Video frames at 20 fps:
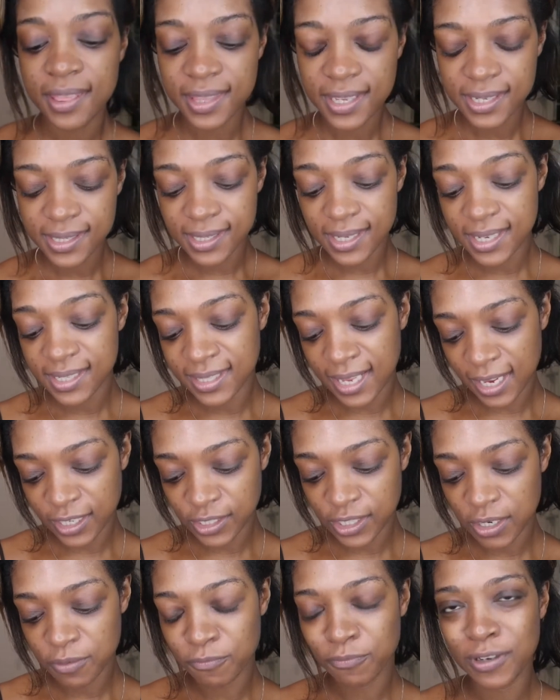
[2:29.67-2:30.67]
This is
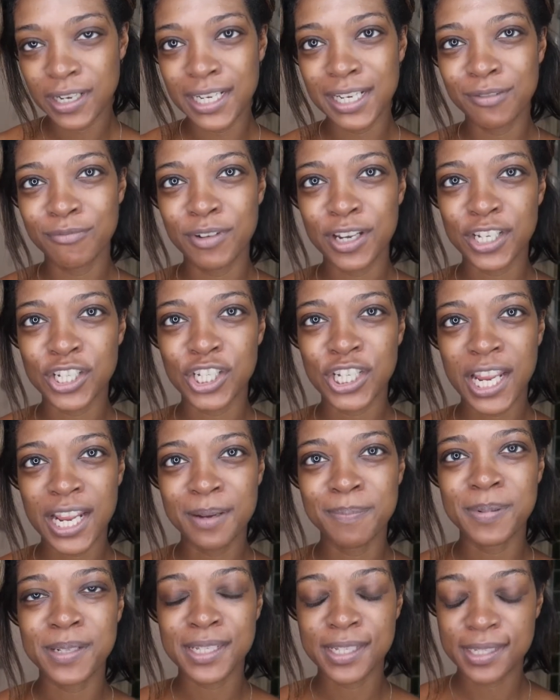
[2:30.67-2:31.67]
actually a really rich
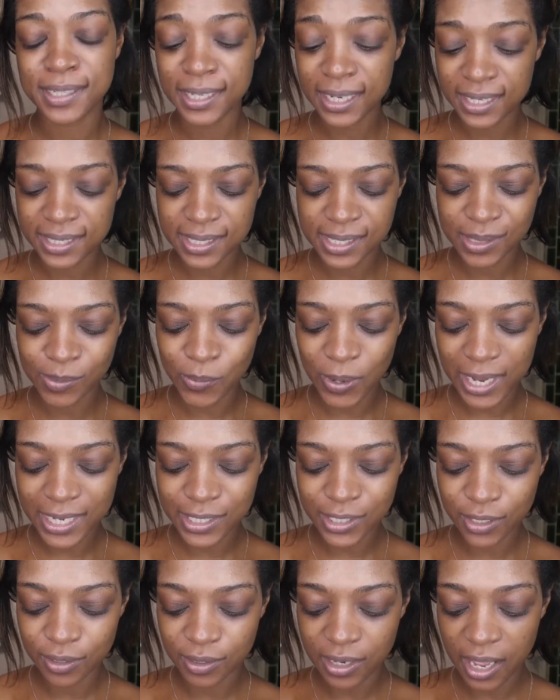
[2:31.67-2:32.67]
shade, but 6 is way
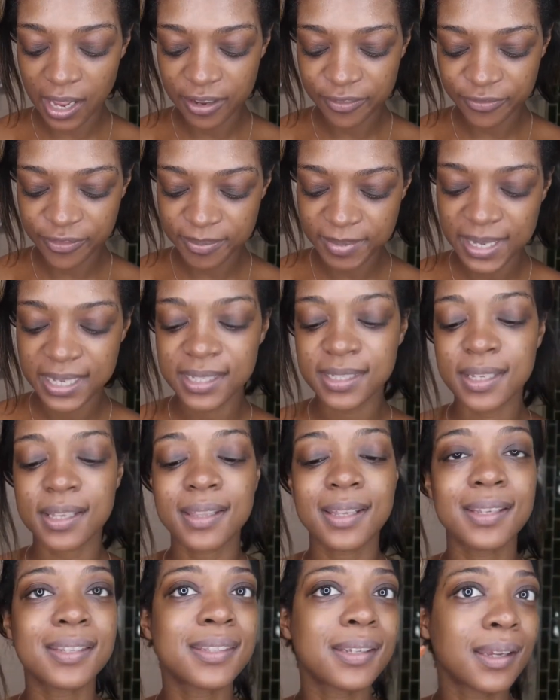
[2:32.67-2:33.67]
too light for me. So
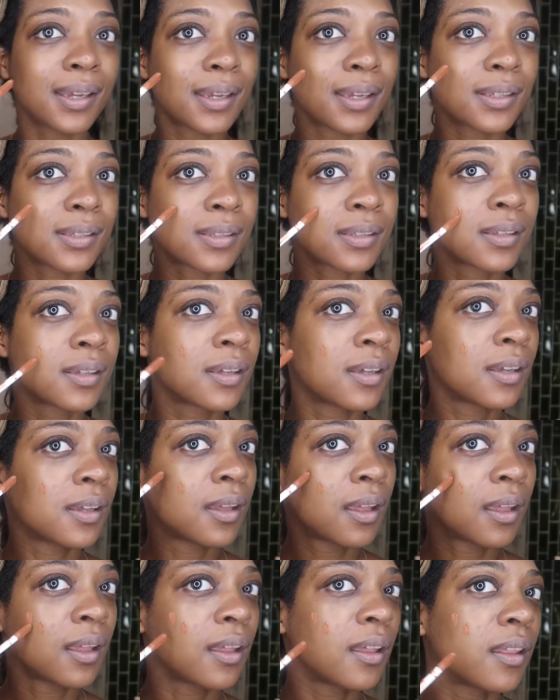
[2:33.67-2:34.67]
this is
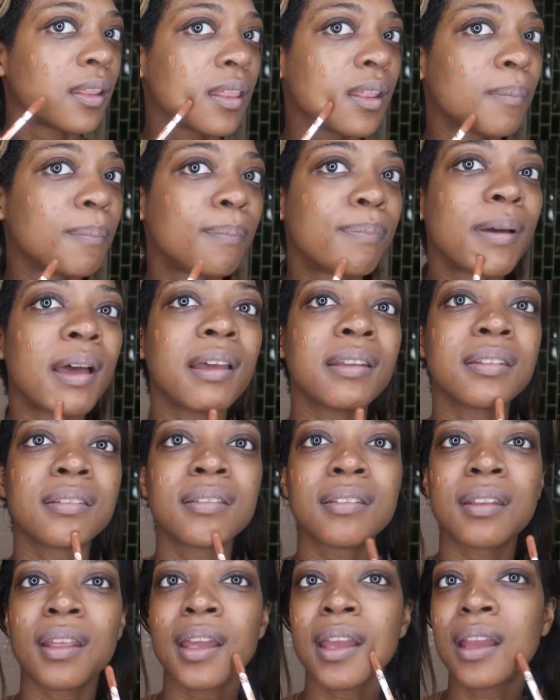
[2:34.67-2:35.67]
the
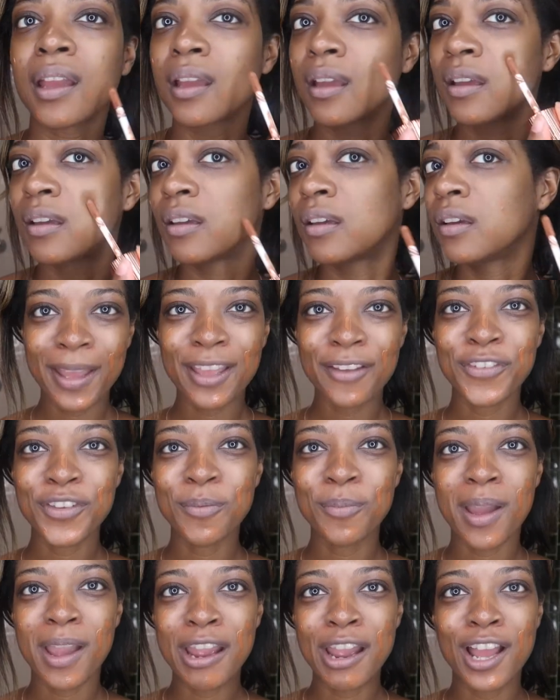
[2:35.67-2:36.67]
best thing. If
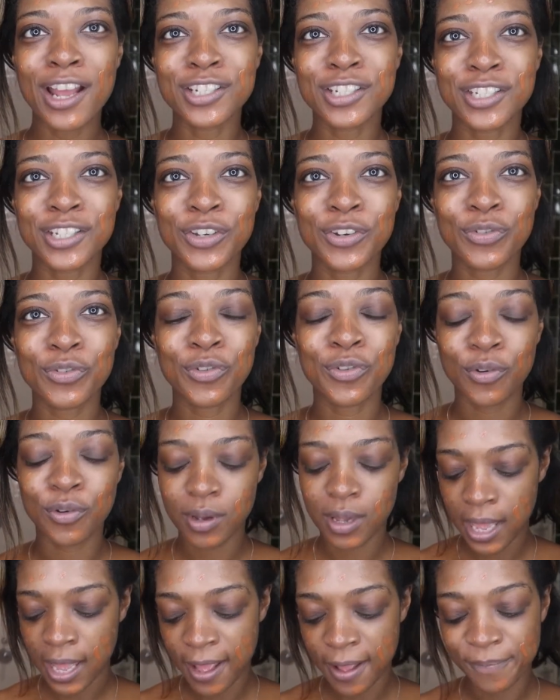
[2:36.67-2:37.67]
you wear it under
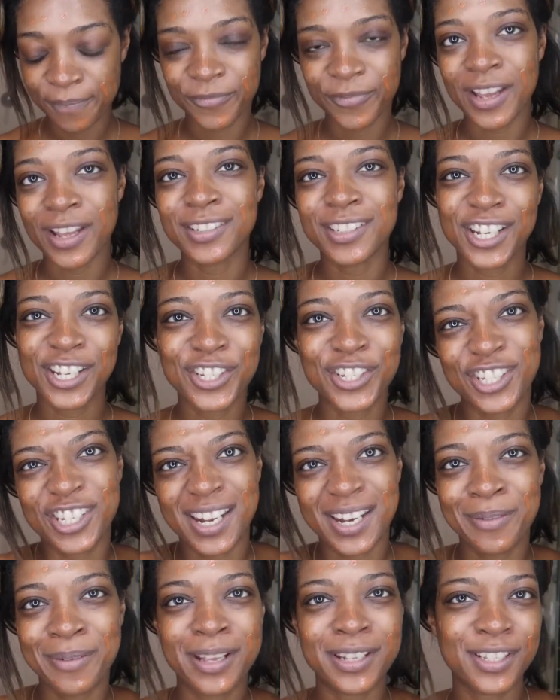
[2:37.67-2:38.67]
your foundations
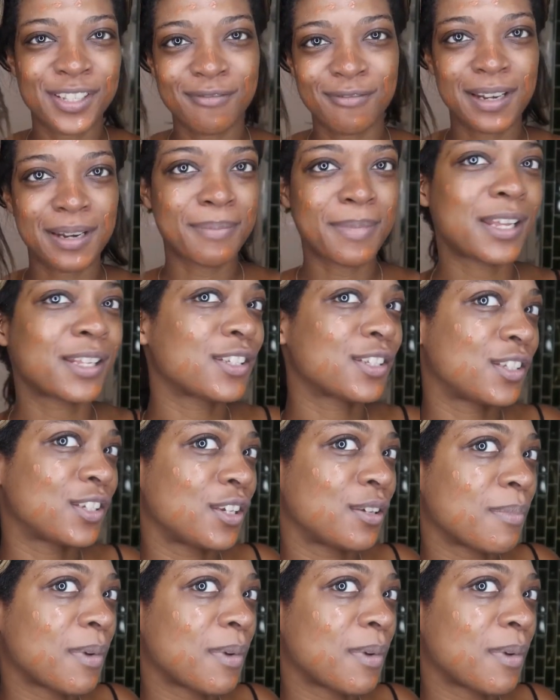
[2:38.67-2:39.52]
anyway, it doesn't really matter too